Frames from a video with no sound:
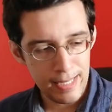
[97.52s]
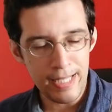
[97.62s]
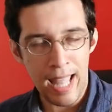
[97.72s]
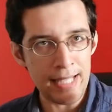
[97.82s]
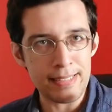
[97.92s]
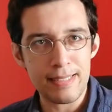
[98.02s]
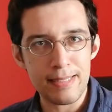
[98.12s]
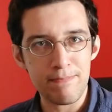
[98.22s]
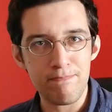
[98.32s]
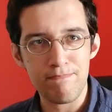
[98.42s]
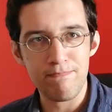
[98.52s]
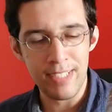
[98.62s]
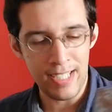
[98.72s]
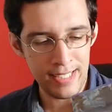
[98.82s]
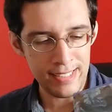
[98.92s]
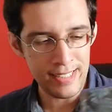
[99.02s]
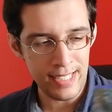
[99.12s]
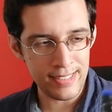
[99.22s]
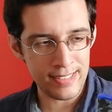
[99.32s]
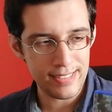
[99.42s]
Yes, it,
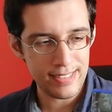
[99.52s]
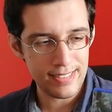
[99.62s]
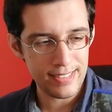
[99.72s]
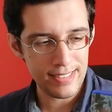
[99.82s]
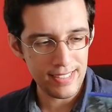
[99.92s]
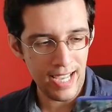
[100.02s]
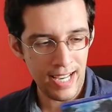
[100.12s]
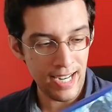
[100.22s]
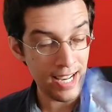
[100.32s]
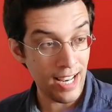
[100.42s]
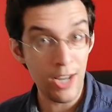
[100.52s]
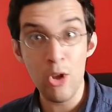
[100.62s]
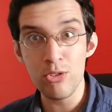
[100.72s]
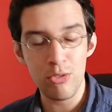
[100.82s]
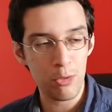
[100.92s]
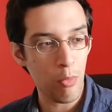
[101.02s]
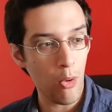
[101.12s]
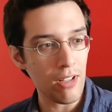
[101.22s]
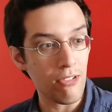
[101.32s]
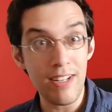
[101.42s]
it's and, and and also
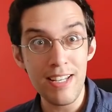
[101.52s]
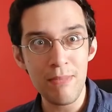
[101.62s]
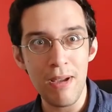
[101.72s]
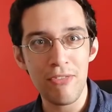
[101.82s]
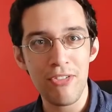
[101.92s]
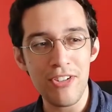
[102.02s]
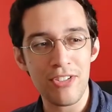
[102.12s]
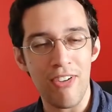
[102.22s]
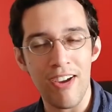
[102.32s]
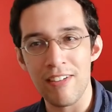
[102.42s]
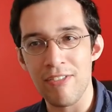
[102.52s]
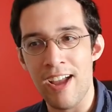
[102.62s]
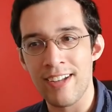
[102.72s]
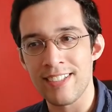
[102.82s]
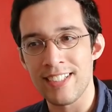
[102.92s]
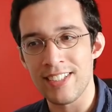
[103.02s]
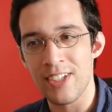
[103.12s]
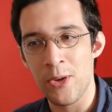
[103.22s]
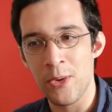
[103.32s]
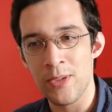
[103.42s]
spoiler it is my first final fantasy
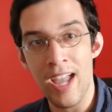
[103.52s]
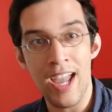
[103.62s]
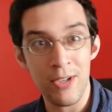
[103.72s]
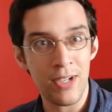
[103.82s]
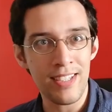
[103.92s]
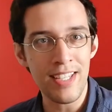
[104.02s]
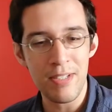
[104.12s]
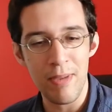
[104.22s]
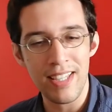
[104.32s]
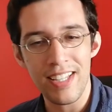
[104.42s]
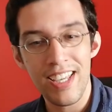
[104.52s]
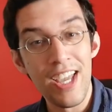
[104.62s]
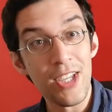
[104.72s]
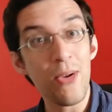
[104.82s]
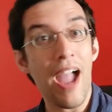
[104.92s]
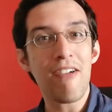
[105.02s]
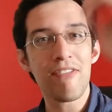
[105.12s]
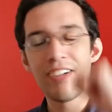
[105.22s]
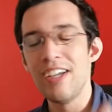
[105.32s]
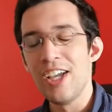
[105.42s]
so yeah you can diss me in the you
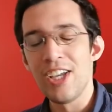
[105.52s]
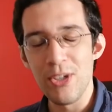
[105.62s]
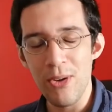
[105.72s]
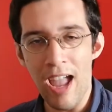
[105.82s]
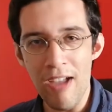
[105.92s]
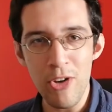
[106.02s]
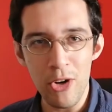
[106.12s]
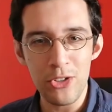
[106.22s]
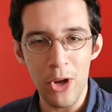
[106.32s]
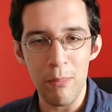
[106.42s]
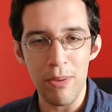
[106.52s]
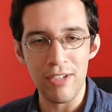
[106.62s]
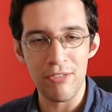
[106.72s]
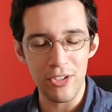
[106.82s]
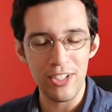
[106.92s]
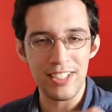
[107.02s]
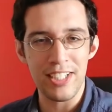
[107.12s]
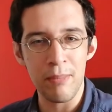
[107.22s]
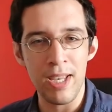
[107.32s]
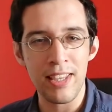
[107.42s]
have you have your topic for
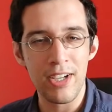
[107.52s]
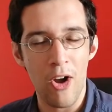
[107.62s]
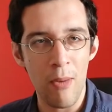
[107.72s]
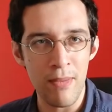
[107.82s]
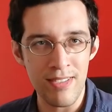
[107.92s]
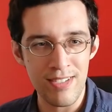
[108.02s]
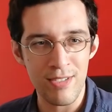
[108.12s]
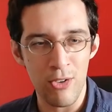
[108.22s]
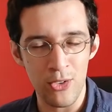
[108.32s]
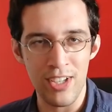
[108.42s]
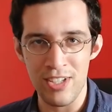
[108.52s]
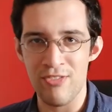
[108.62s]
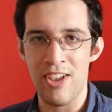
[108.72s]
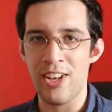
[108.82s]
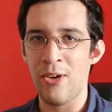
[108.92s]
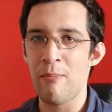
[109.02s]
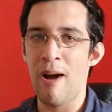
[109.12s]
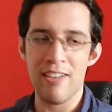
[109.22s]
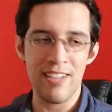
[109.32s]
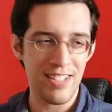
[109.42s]
dissing me in the comments for this video
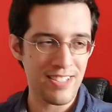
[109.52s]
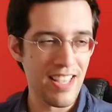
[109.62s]
my it,